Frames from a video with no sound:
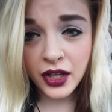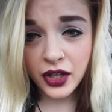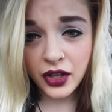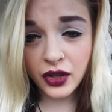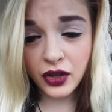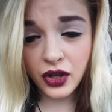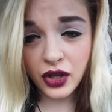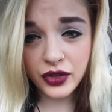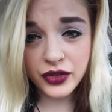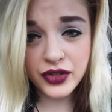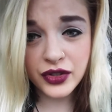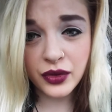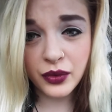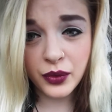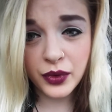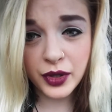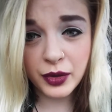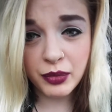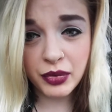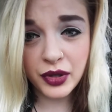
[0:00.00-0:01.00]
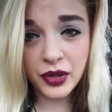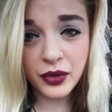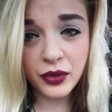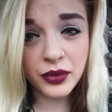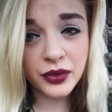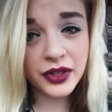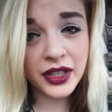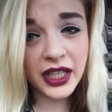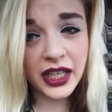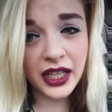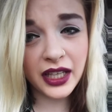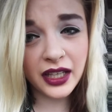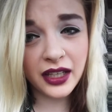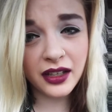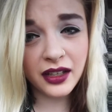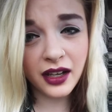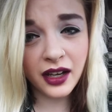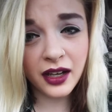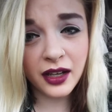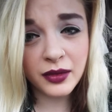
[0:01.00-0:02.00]
You'll also want to put
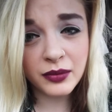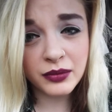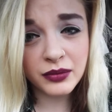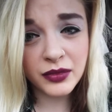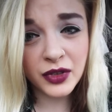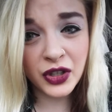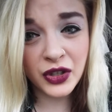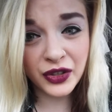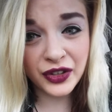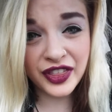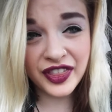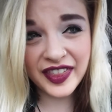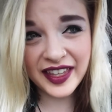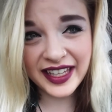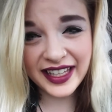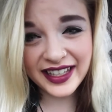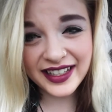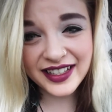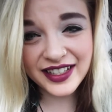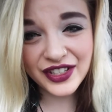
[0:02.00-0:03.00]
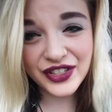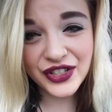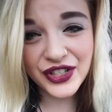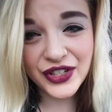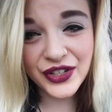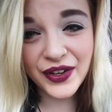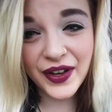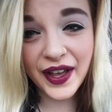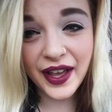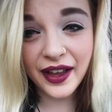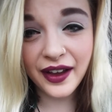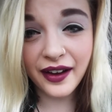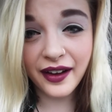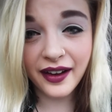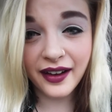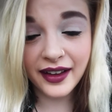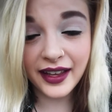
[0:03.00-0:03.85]
only good things into your hair.